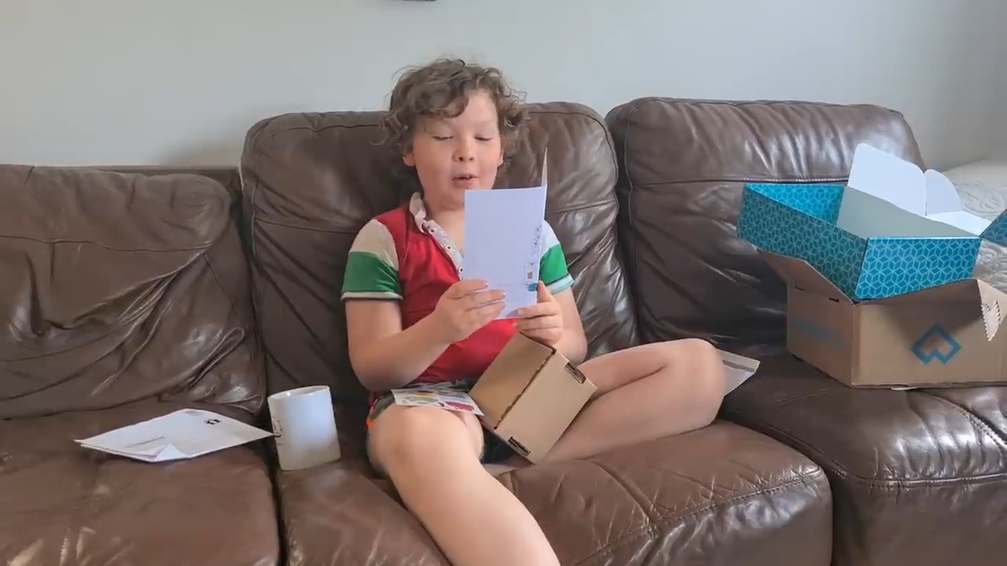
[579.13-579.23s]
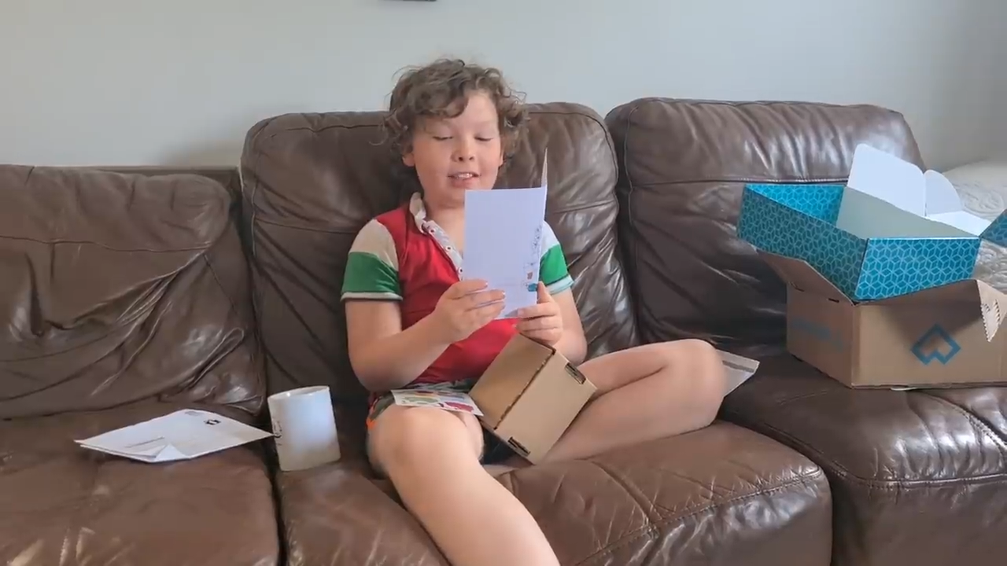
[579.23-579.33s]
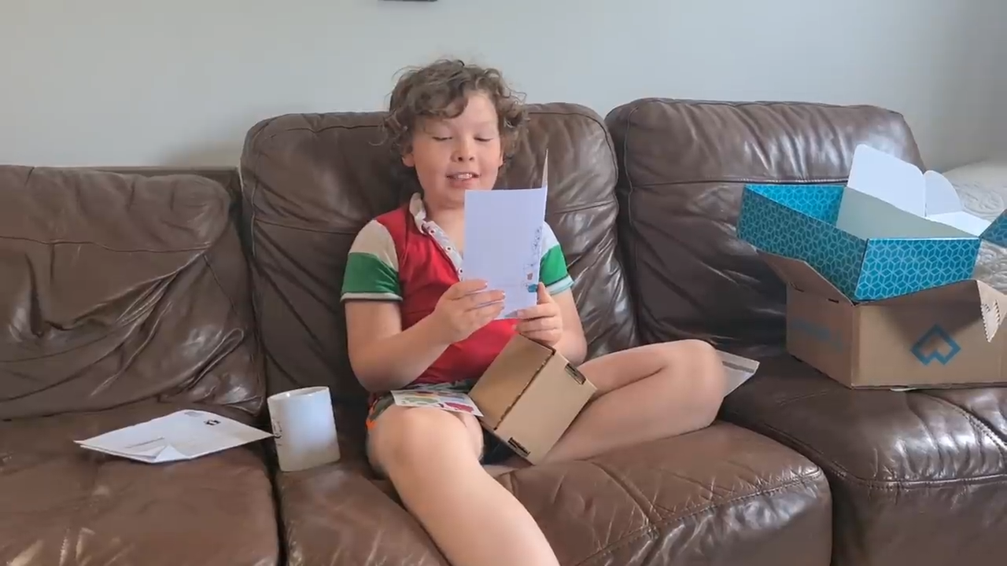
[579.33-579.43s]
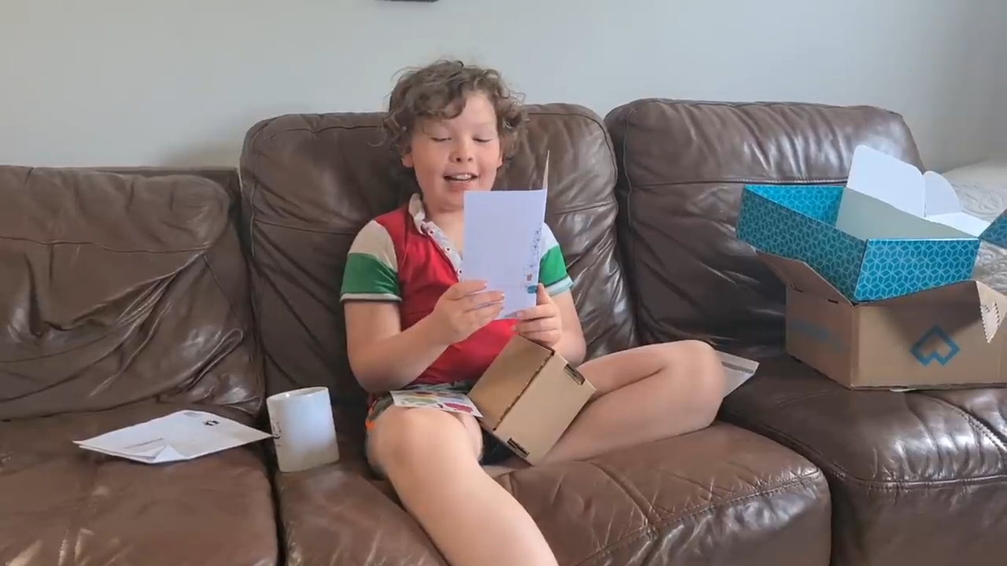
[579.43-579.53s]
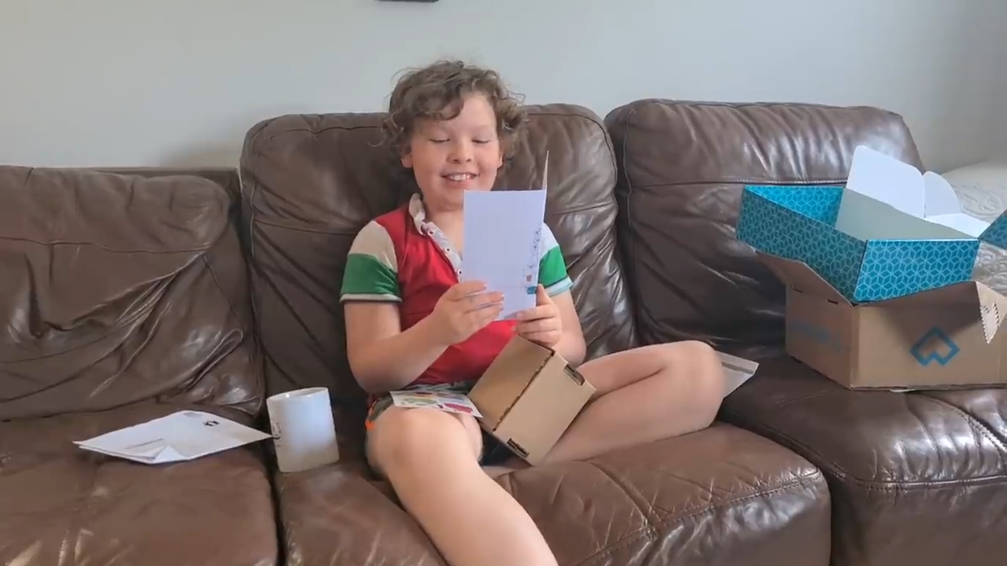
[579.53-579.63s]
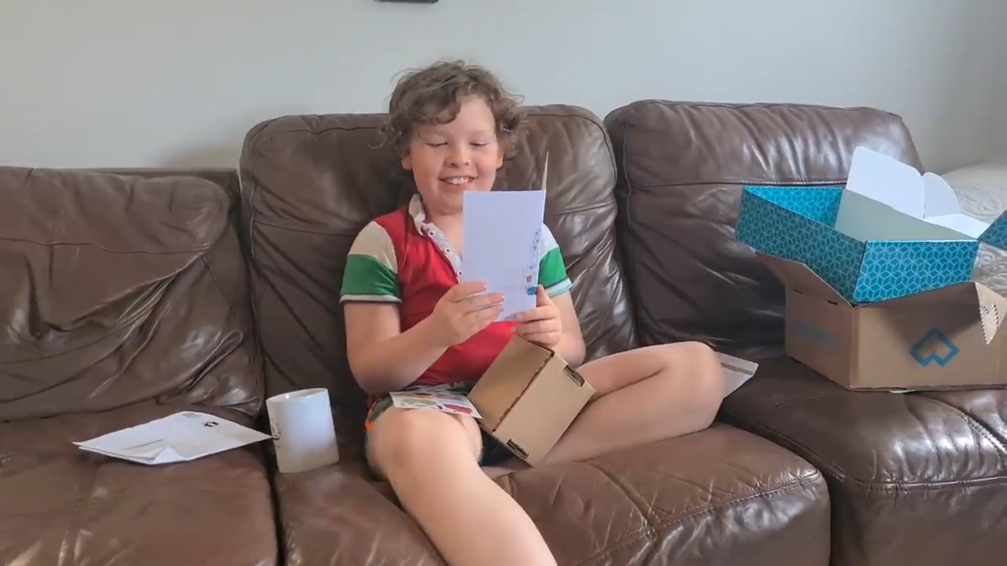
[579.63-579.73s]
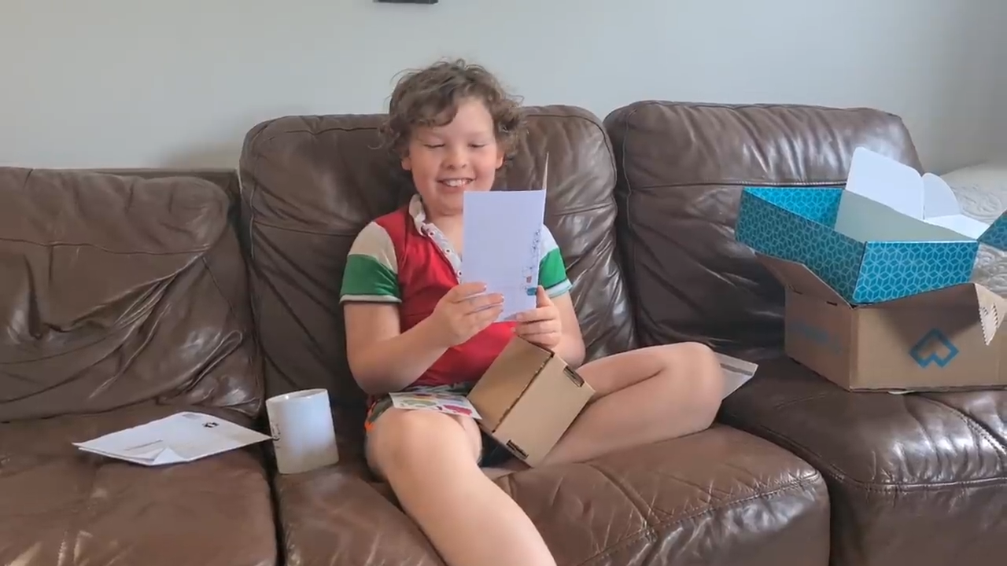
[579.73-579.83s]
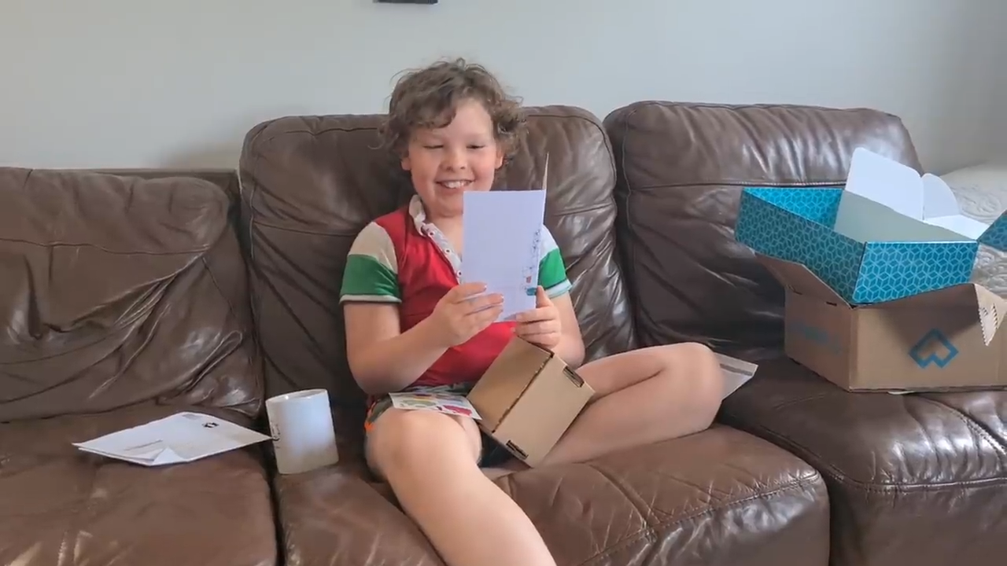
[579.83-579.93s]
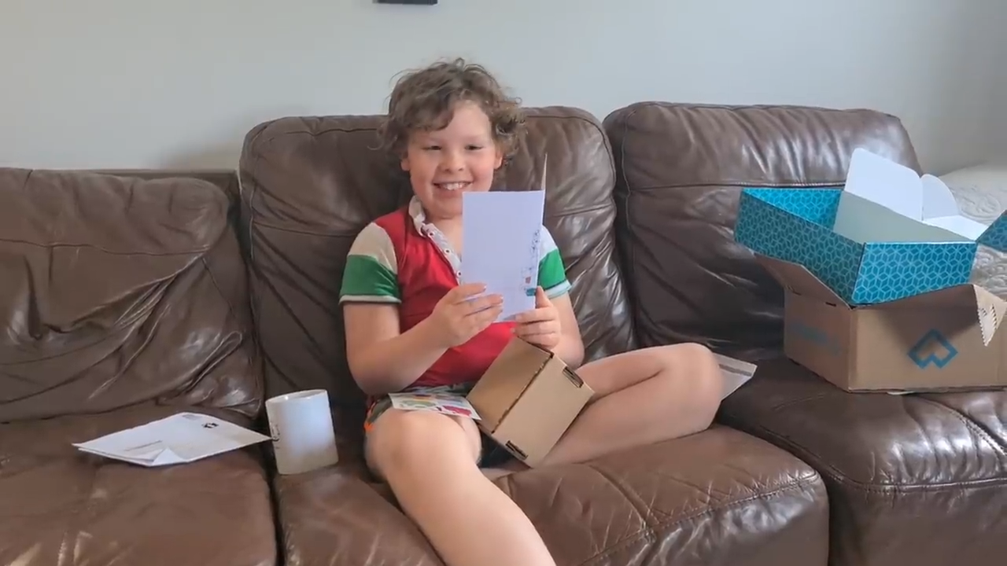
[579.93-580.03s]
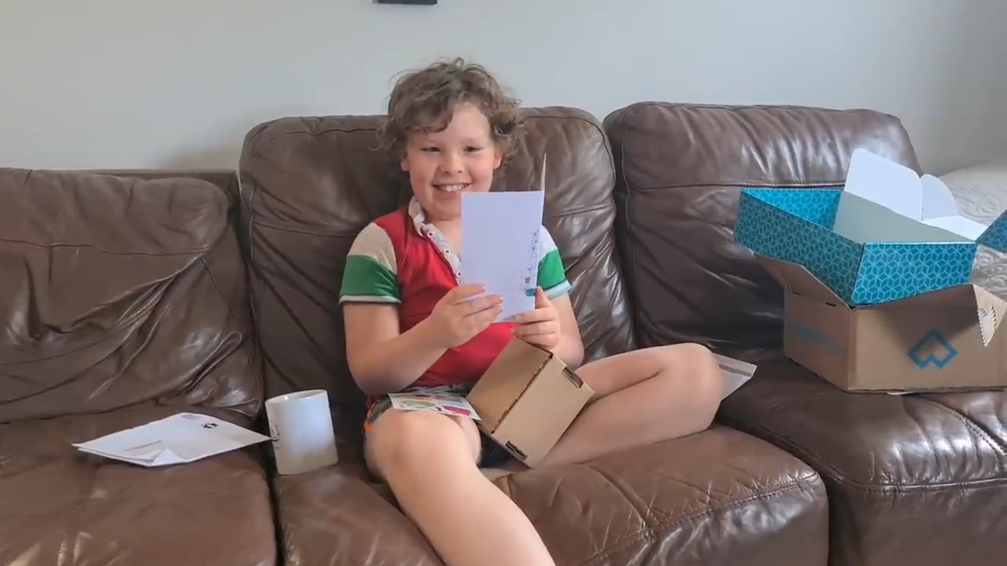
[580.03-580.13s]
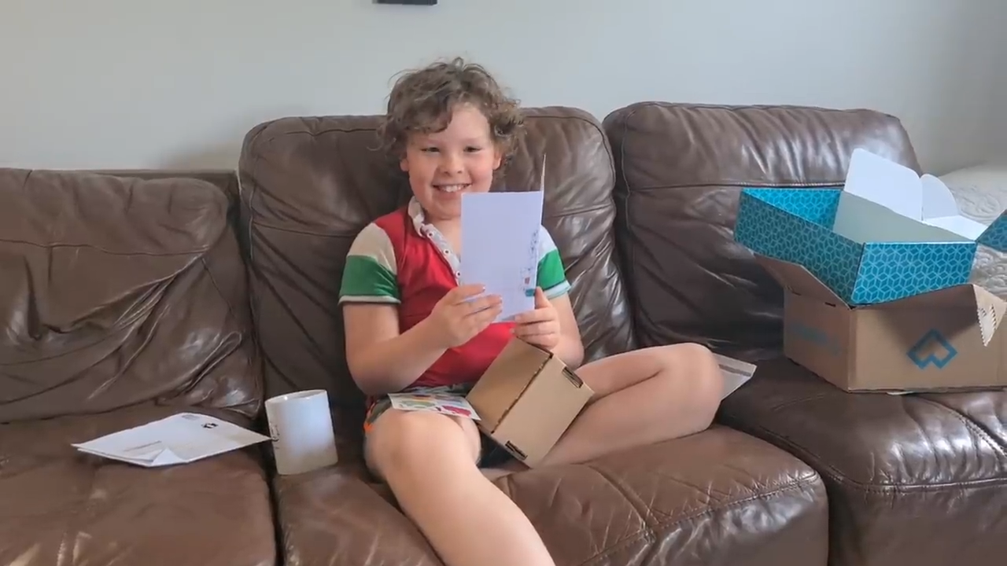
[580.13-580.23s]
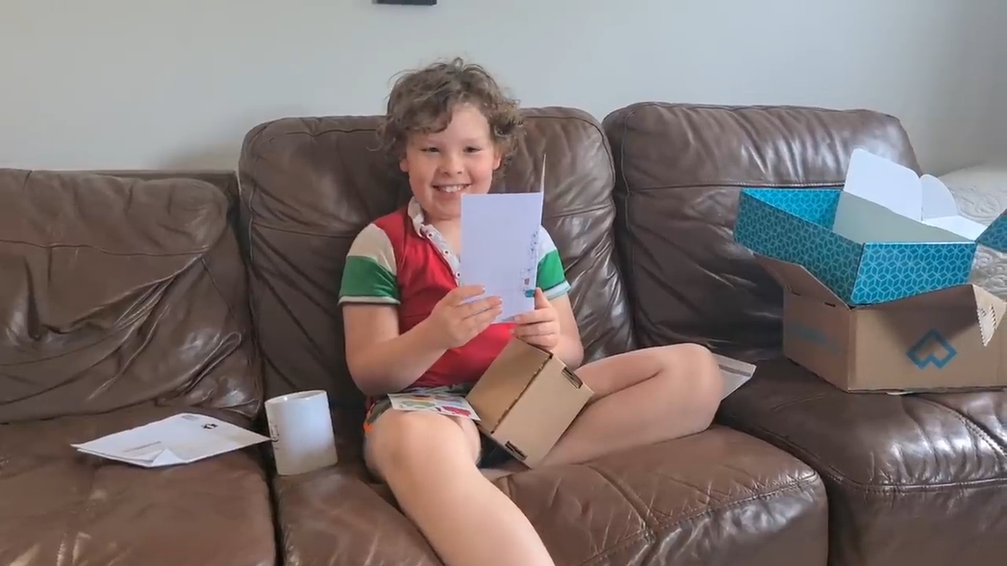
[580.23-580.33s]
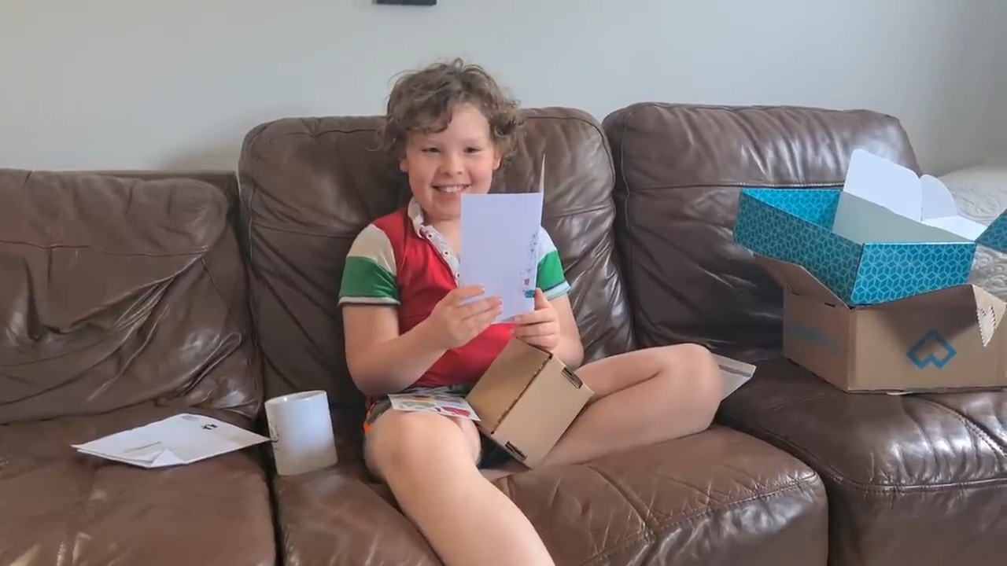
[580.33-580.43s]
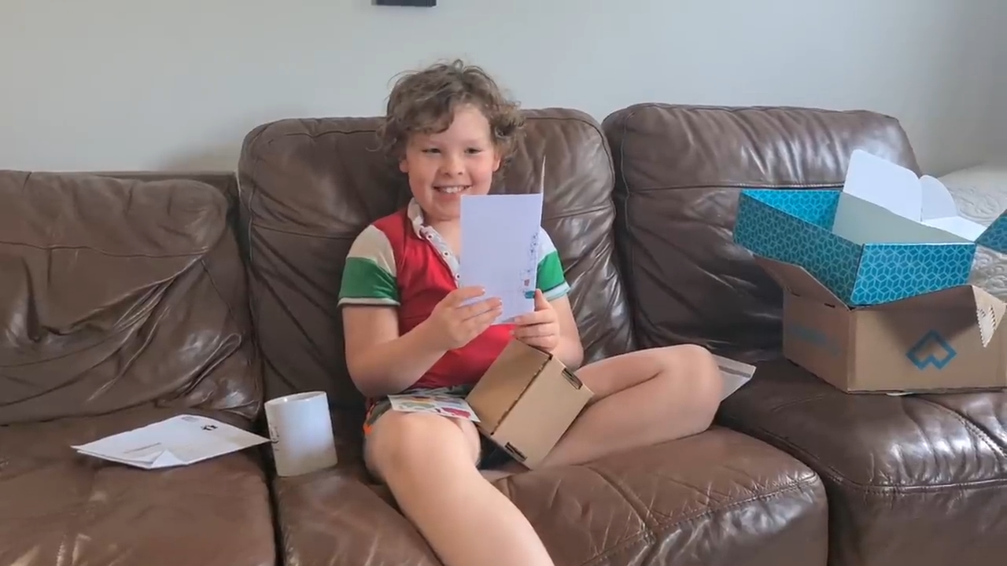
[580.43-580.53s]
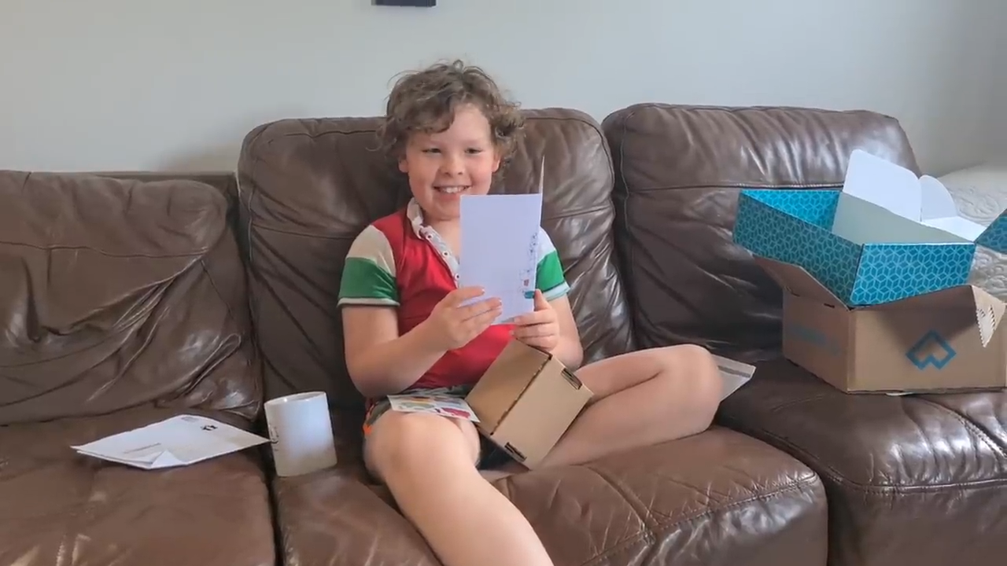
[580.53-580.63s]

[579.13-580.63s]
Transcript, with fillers: or Dad use this.